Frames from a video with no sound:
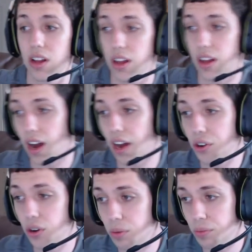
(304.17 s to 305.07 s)
I know
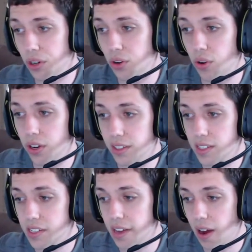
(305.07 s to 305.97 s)
I'm recording this
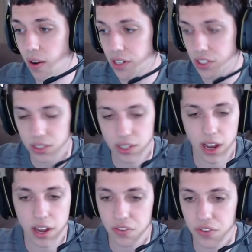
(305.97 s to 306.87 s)
now. I just kind
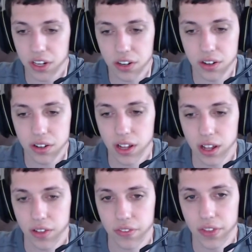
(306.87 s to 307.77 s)
of figured
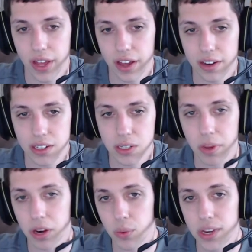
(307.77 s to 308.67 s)
that it's been a
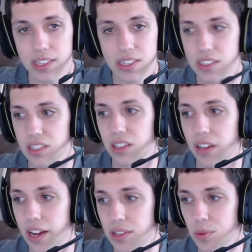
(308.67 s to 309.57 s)
week since the
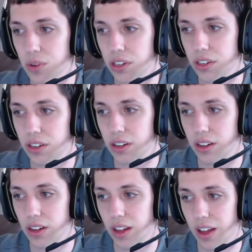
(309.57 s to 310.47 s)
last one,
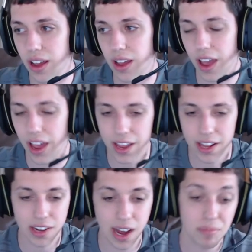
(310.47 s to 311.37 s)
and
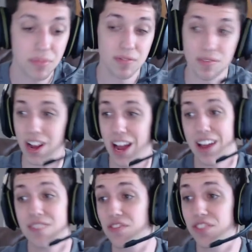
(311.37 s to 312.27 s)
I have
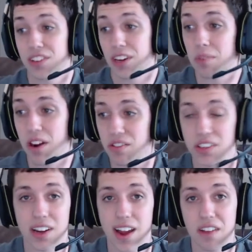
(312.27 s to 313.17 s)
a feeling I'm not really going
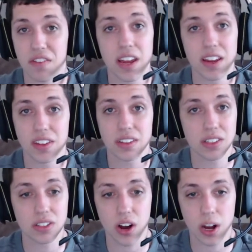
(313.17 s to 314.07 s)
to have anything to
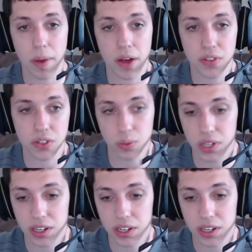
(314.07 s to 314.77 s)
talk about this week